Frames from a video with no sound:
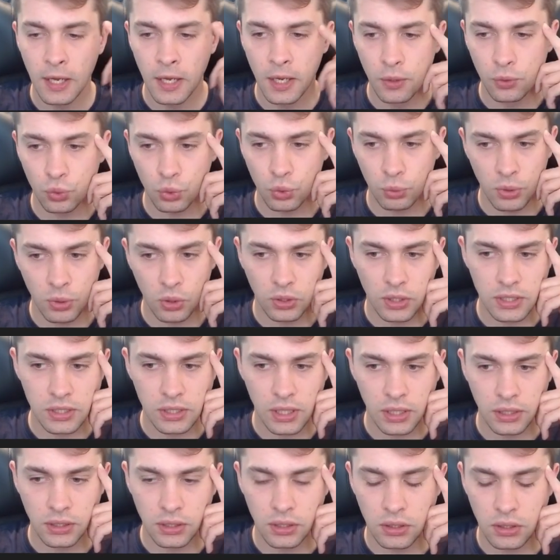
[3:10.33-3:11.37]
to be honest,
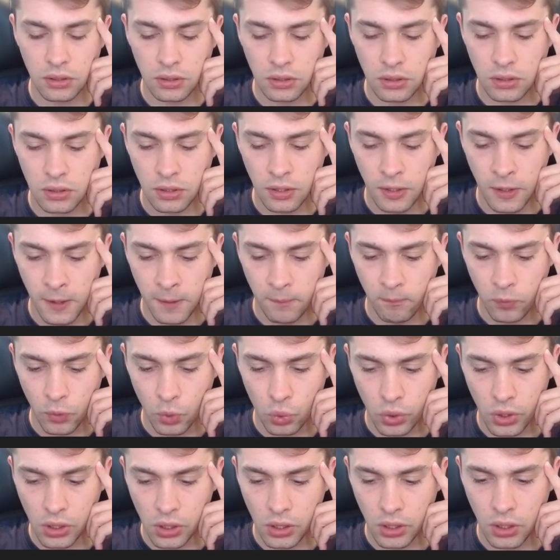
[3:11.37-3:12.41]
I didn't
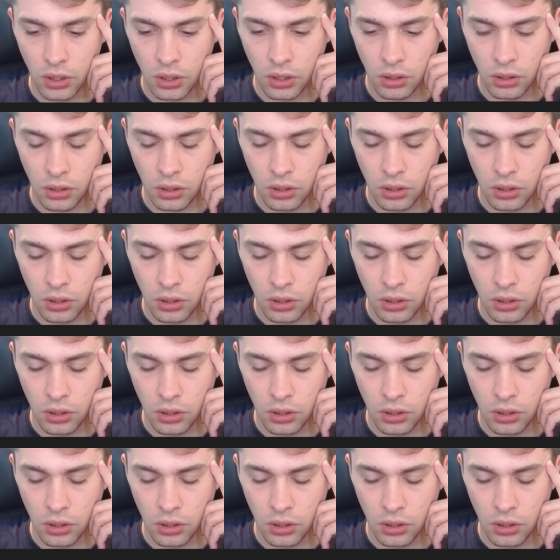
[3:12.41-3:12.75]
really